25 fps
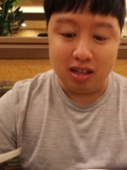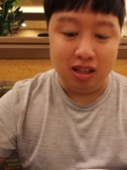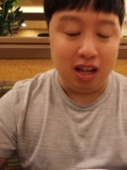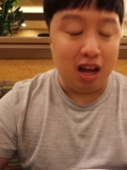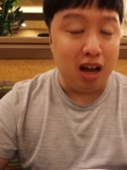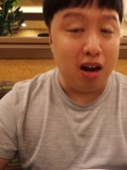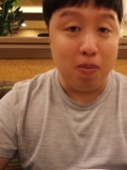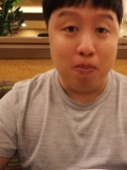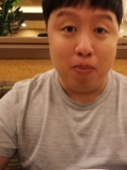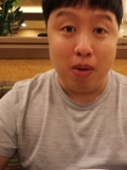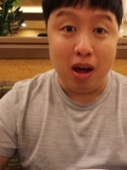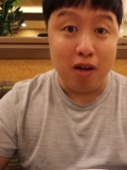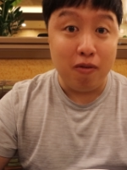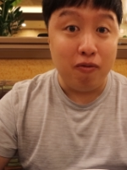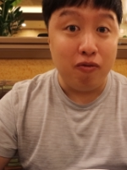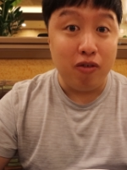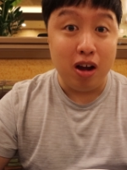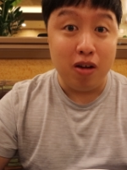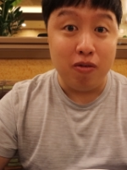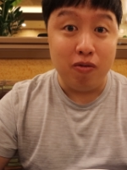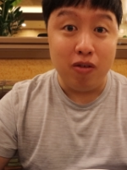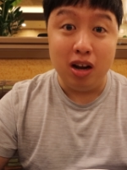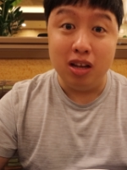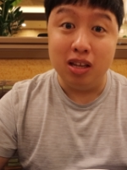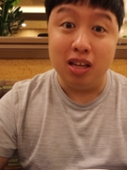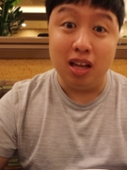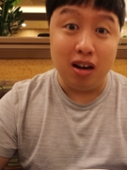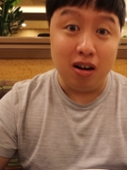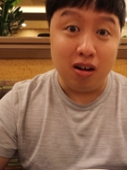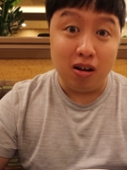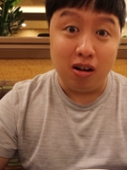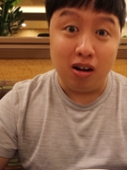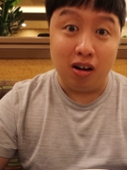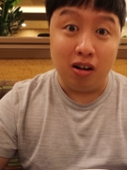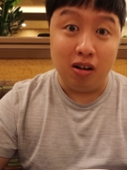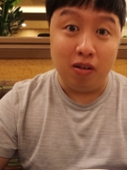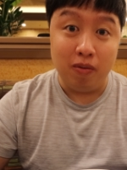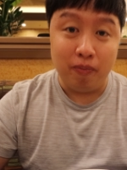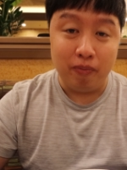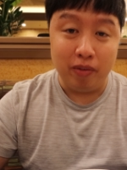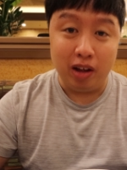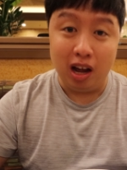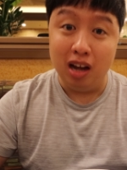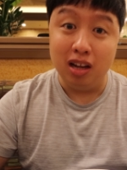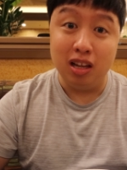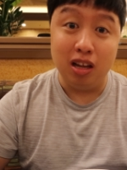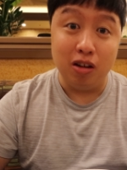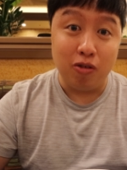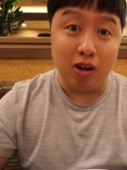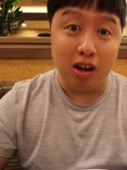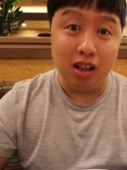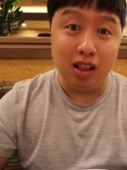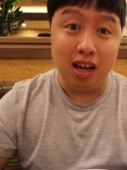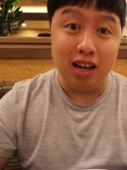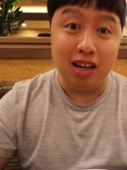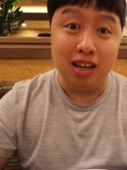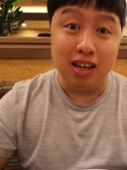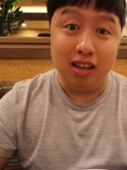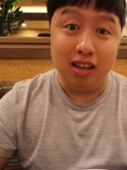Not a bad fried rice at all. I actually quite like